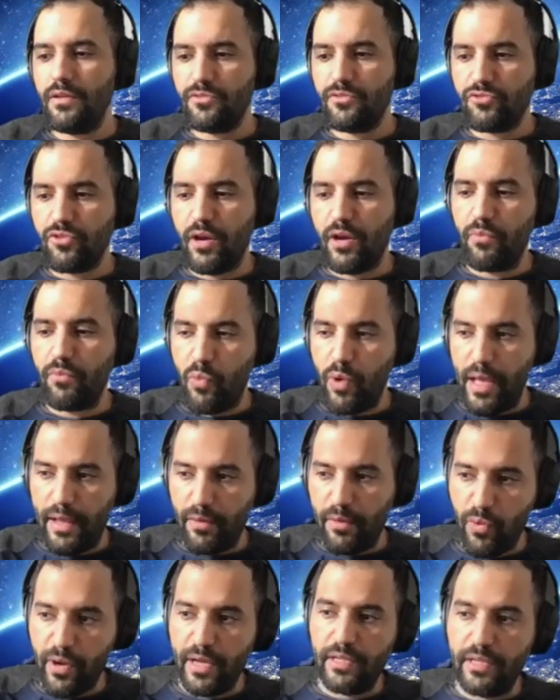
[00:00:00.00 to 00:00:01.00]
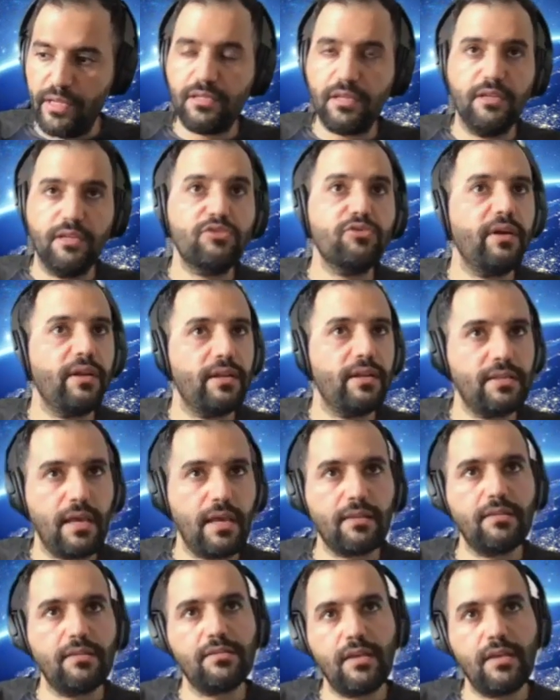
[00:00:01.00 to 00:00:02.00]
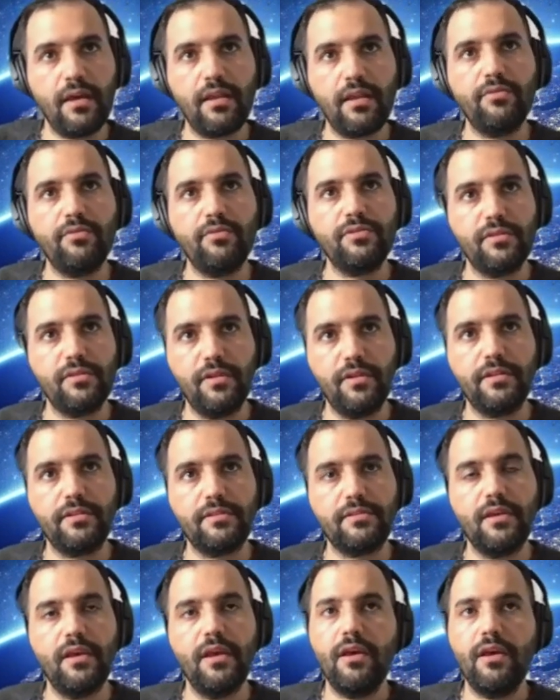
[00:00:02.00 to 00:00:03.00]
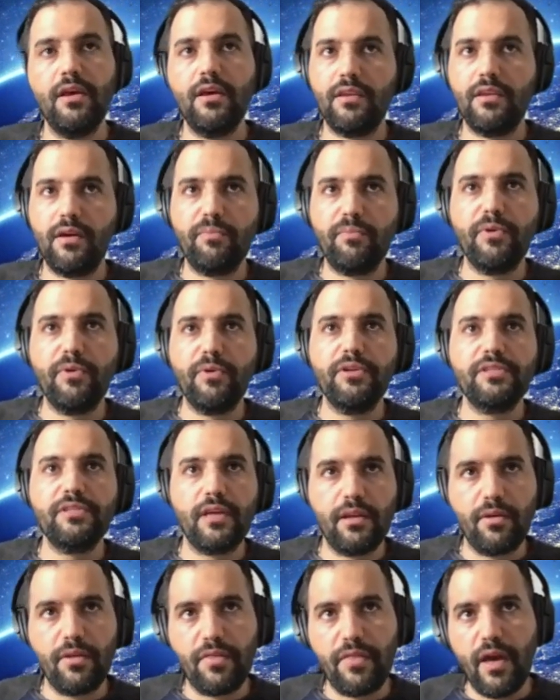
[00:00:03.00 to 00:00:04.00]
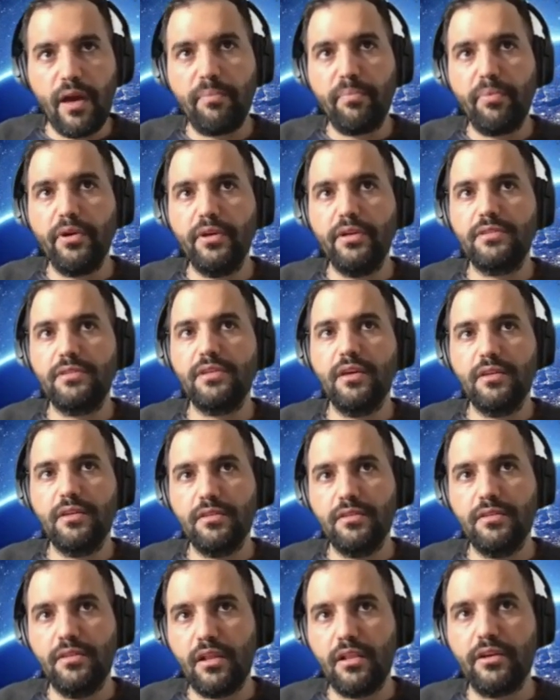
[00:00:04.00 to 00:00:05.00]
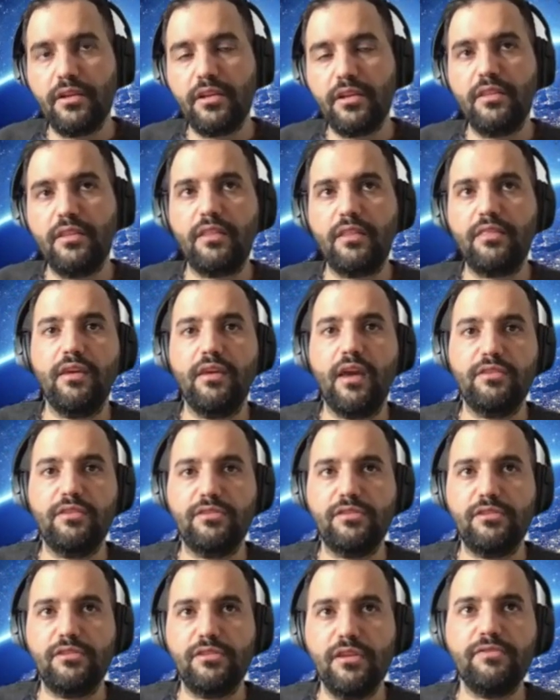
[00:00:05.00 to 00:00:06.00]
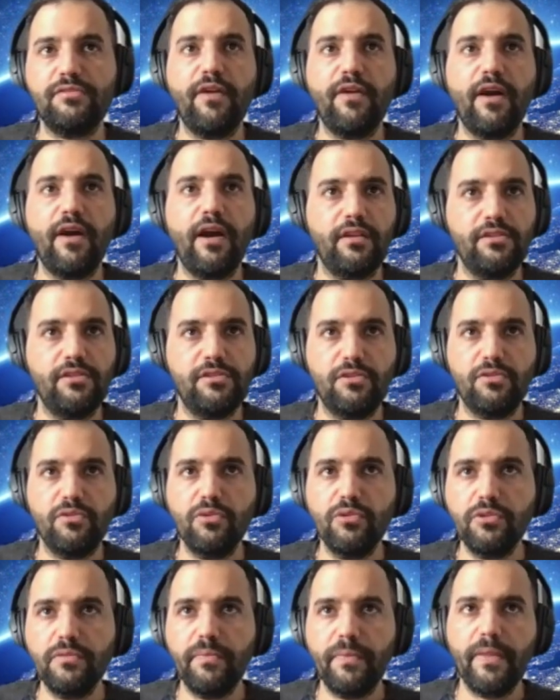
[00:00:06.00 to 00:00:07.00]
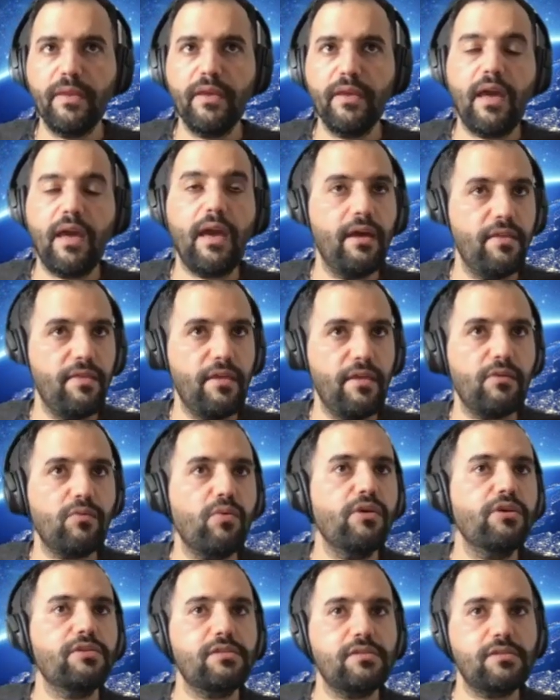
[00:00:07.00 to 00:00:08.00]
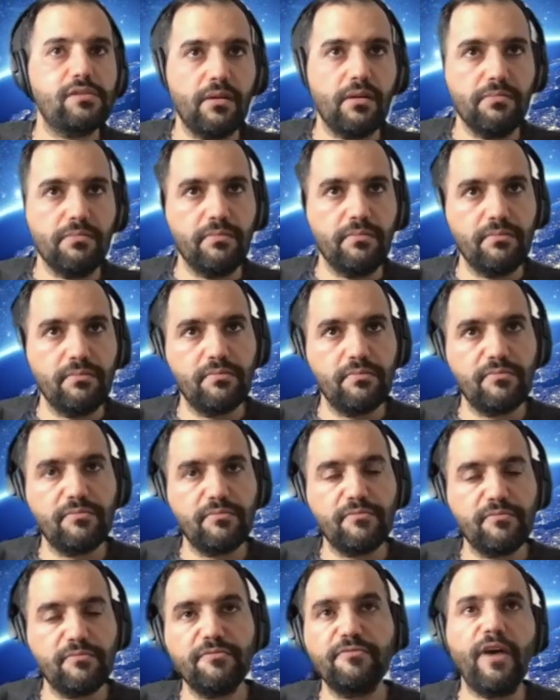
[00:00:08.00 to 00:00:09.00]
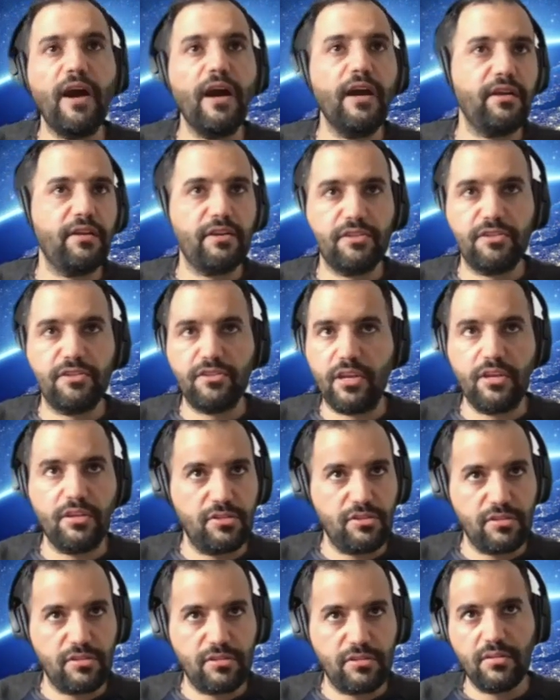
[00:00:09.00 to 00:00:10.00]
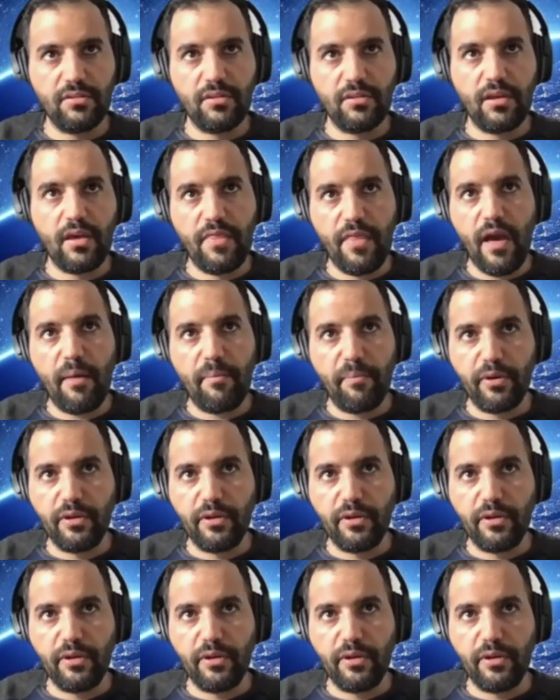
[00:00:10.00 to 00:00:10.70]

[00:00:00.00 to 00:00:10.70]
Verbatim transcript: try, and went into and attacked the Sahrawi civilians. Now, the Polisario at that point declared that the ceasefire is a null, and there was some fire exchange at that